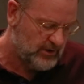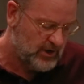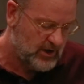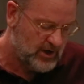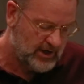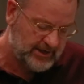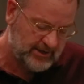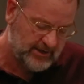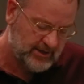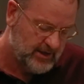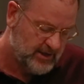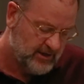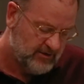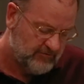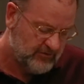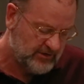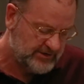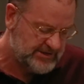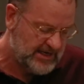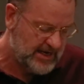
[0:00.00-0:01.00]
like,
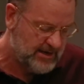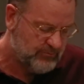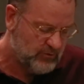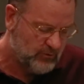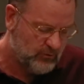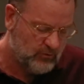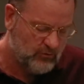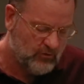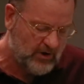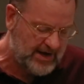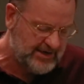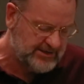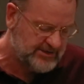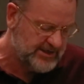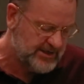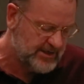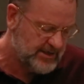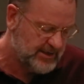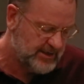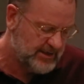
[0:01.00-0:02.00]
for example,
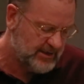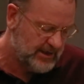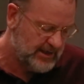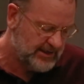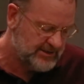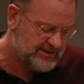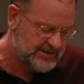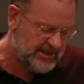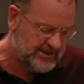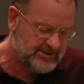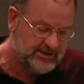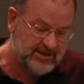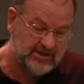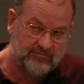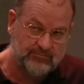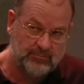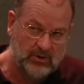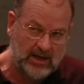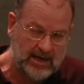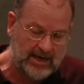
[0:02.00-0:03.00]
grazing
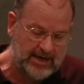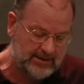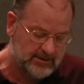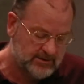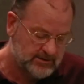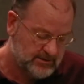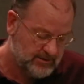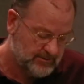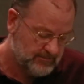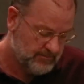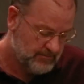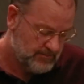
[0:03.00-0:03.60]
sensitive plants.